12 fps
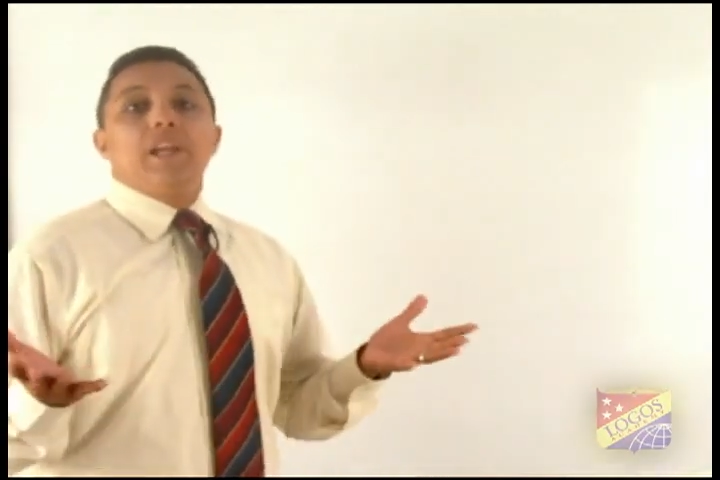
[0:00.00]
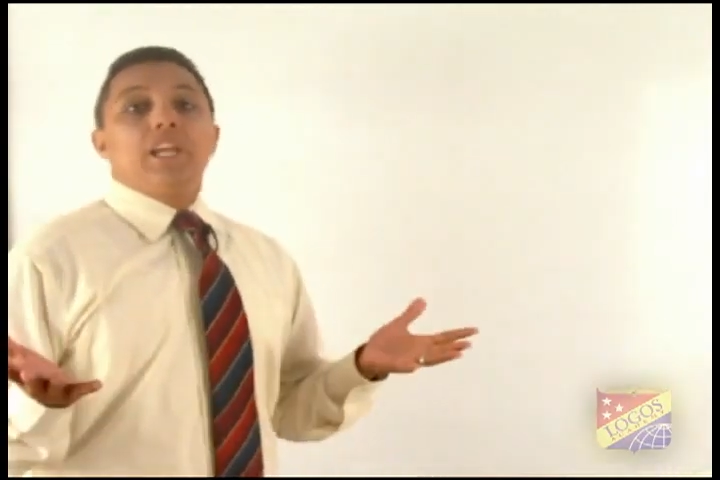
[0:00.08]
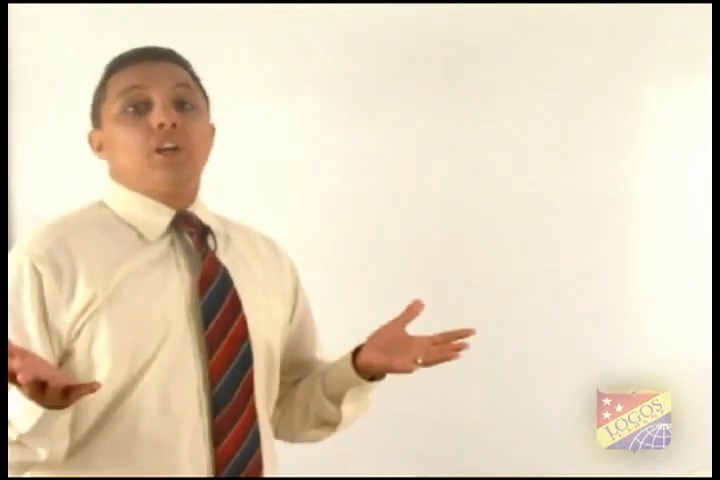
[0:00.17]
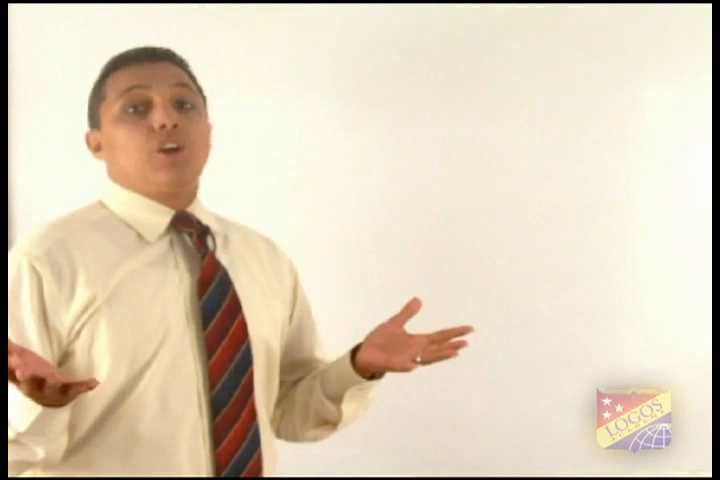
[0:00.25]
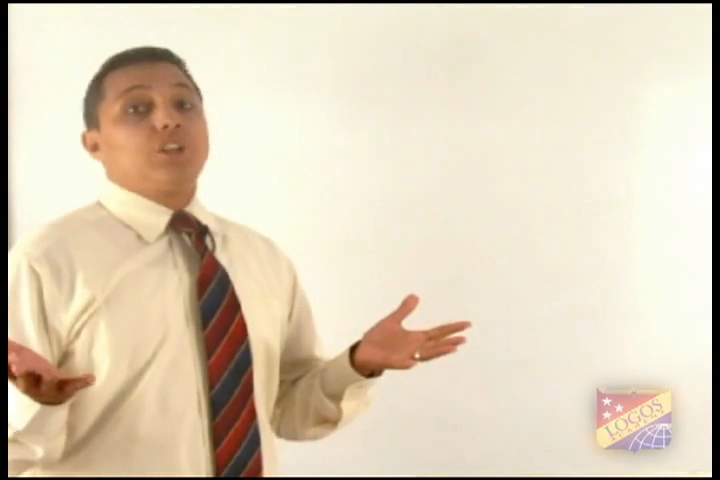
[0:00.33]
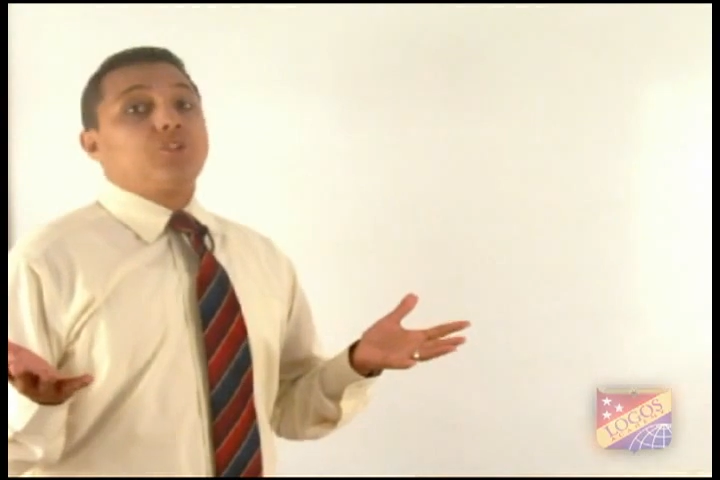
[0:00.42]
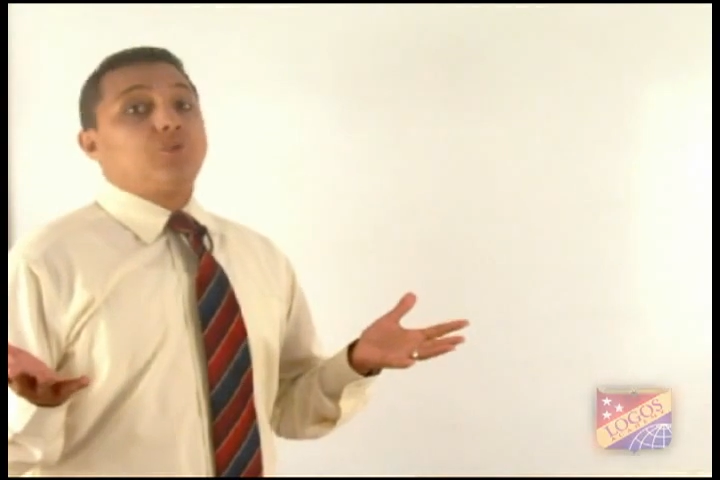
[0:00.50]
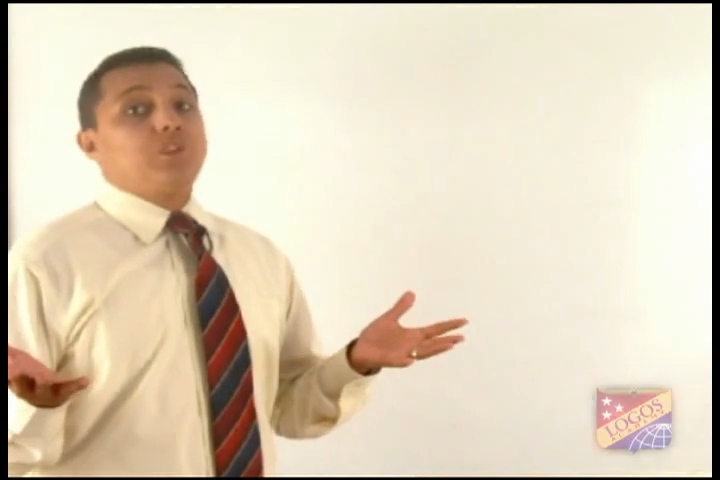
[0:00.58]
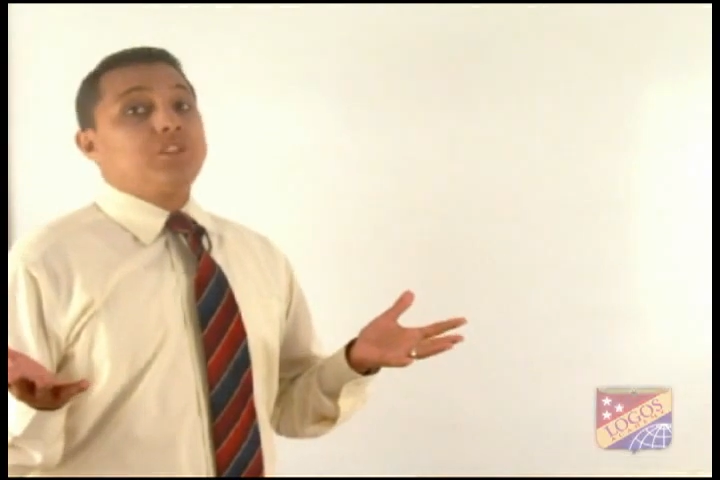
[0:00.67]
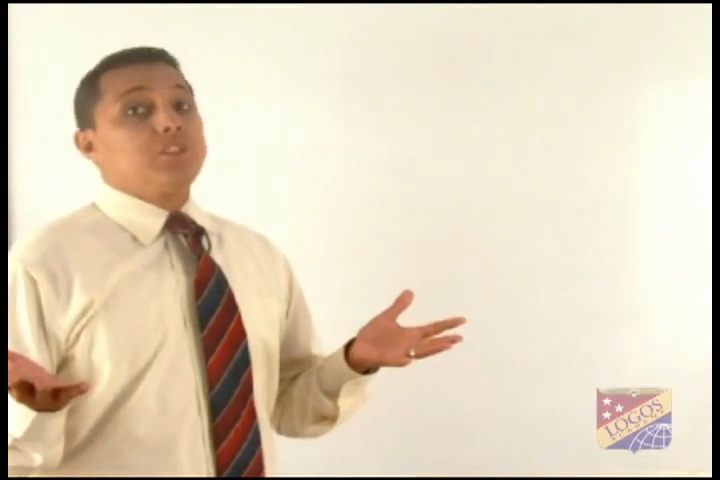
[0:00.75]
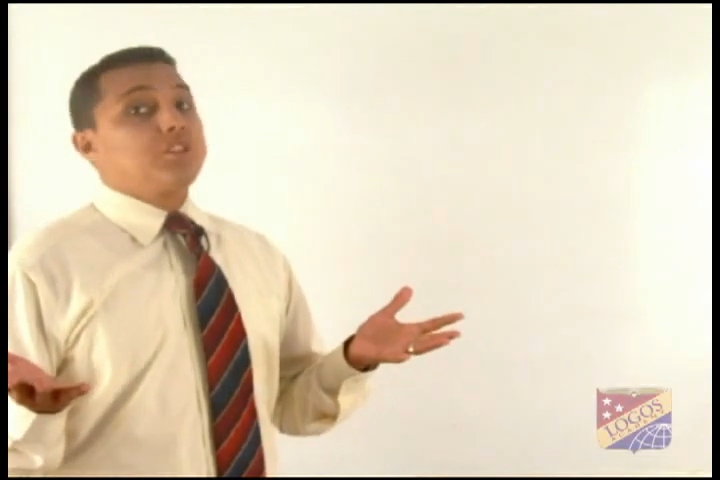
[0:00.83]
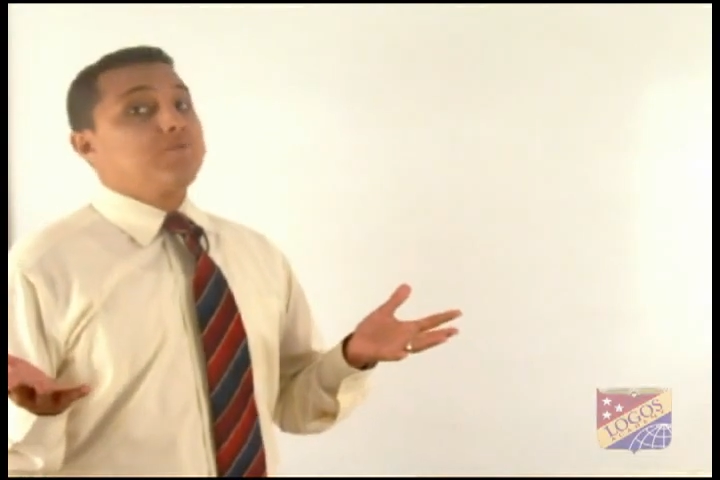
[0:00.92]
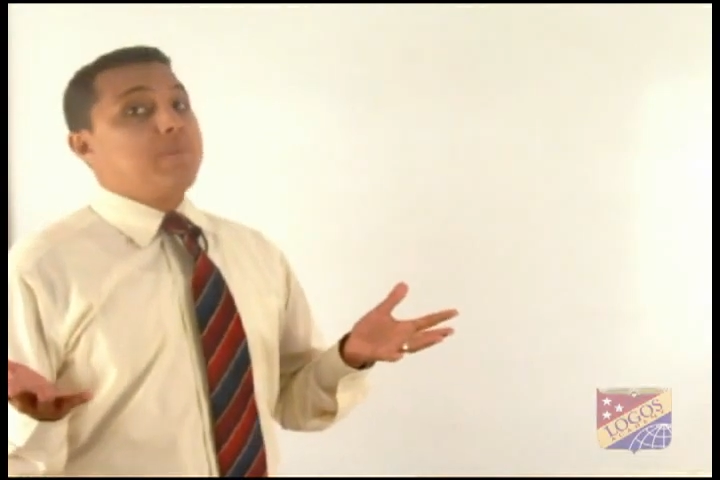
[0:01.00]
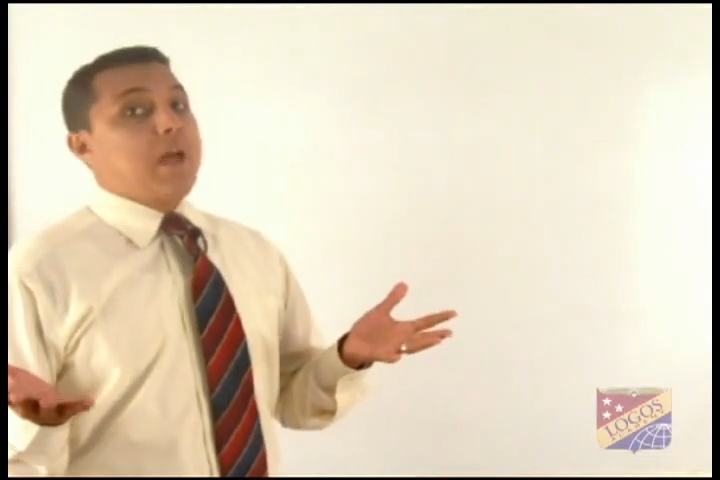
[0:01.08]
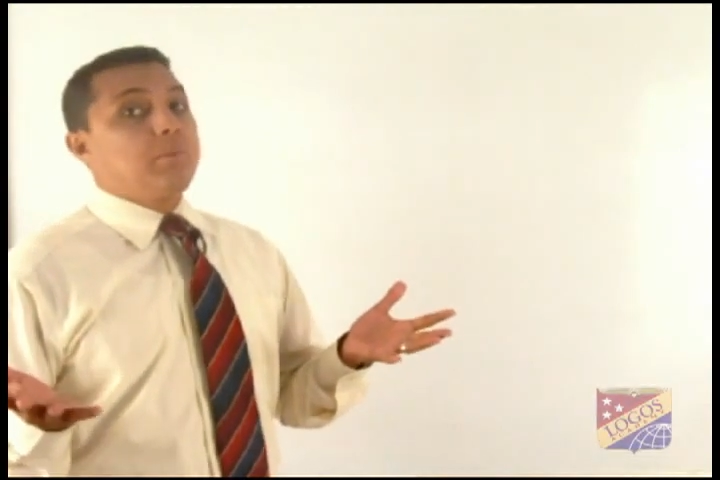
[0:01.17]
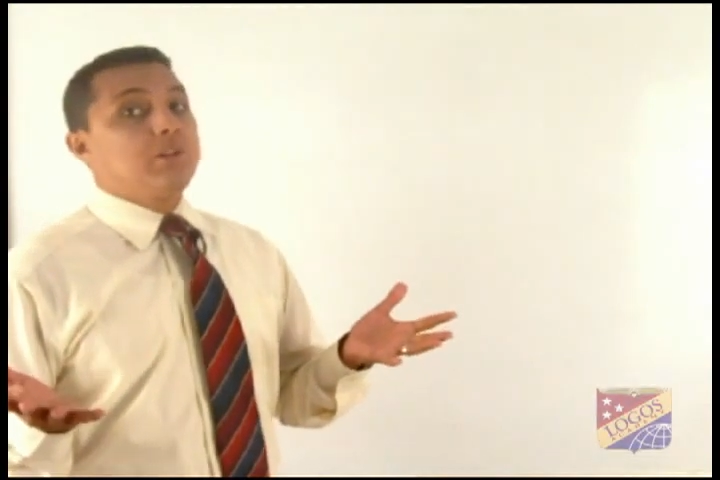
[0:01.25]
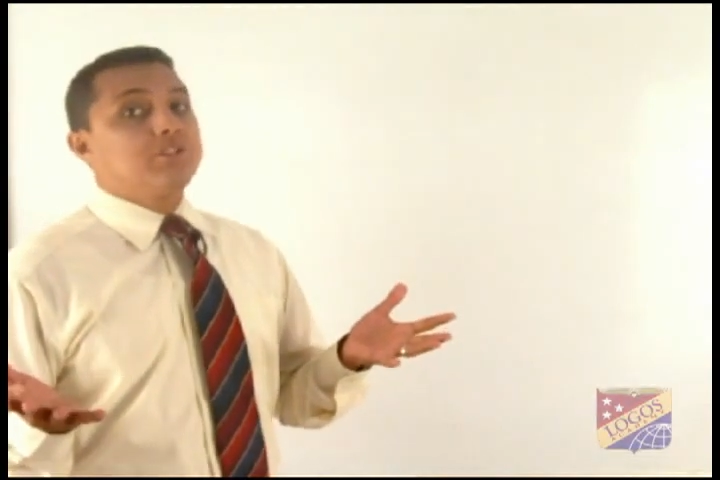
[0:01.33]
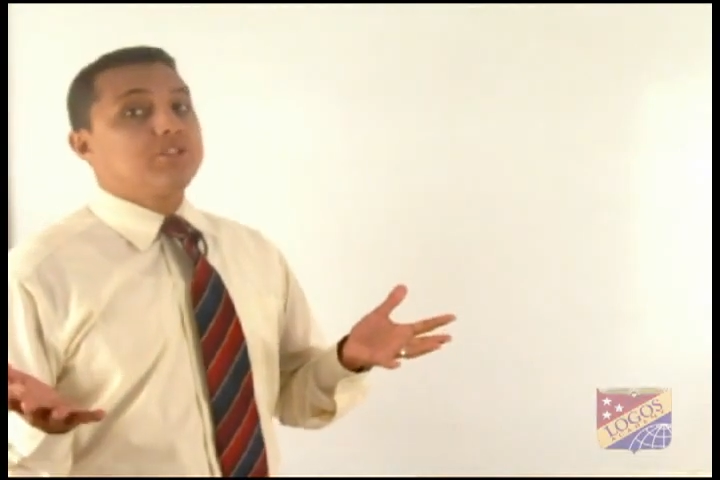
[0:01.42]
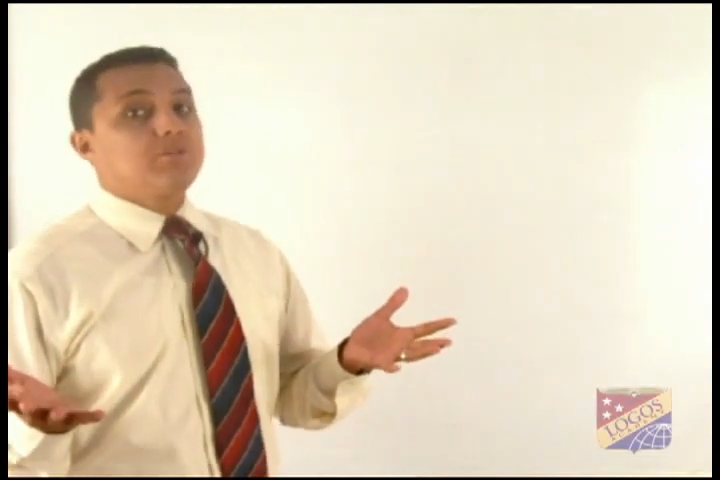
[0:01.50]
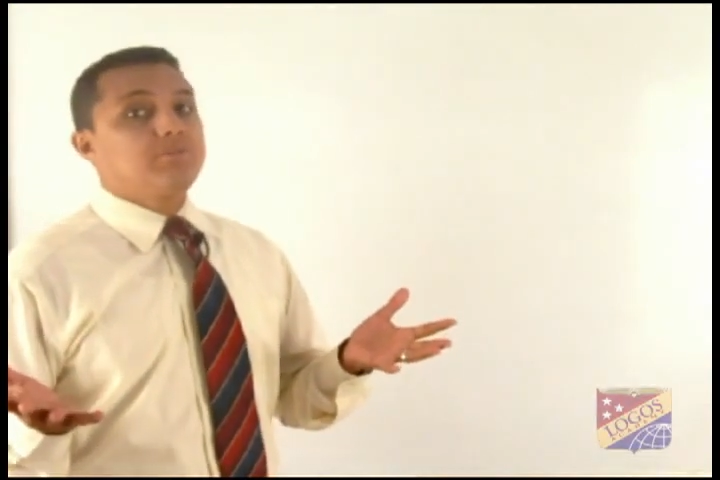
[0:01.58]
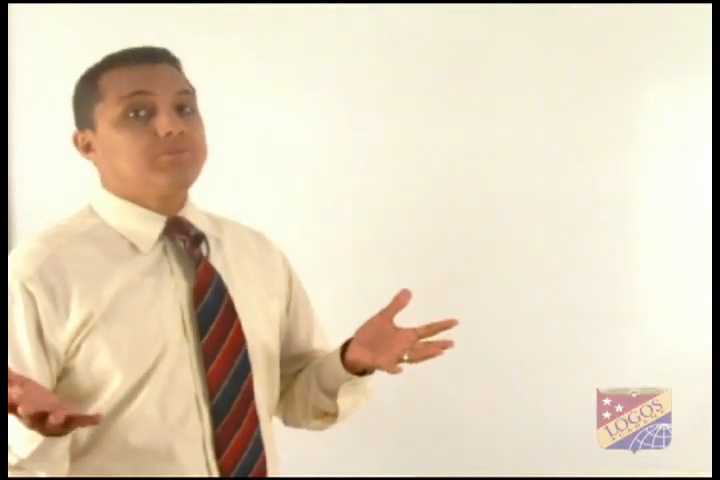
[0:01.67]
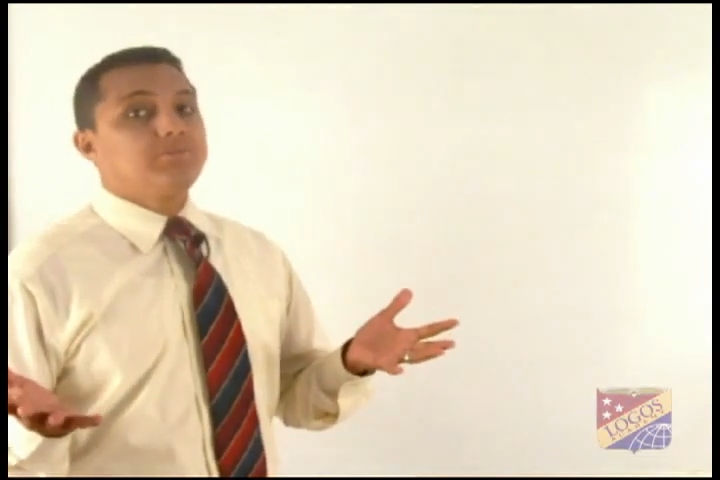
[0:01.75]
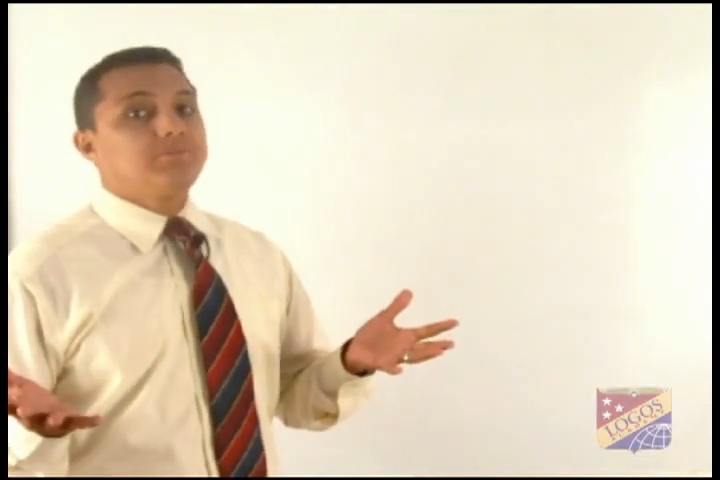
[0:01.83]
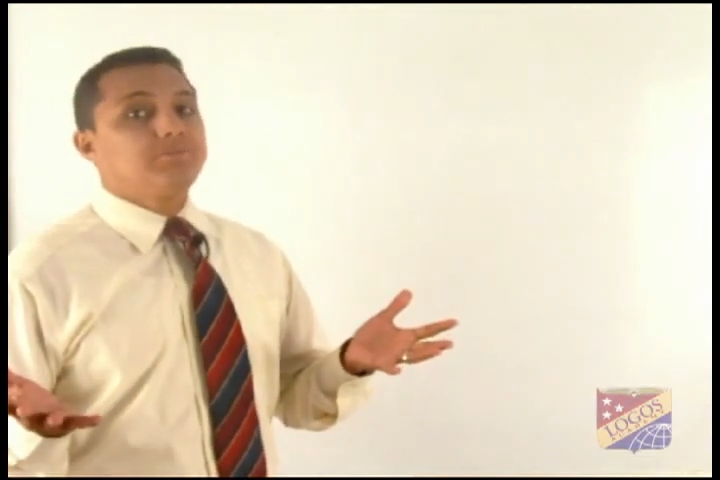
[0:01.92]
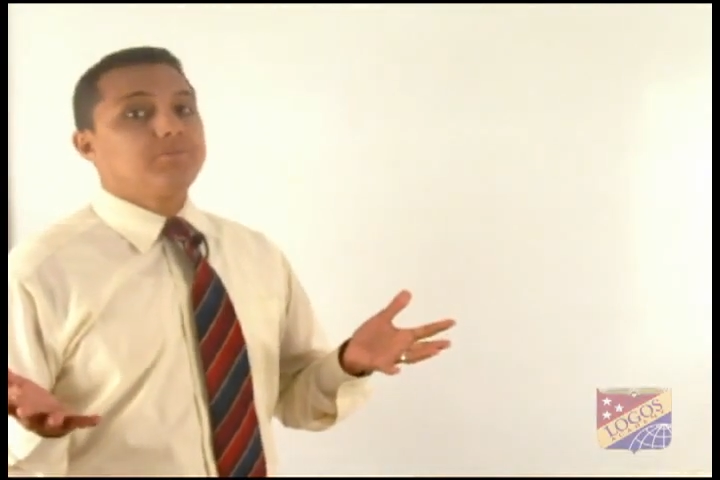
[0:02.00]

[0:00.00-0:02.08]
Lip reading: Main characteristics of mammals: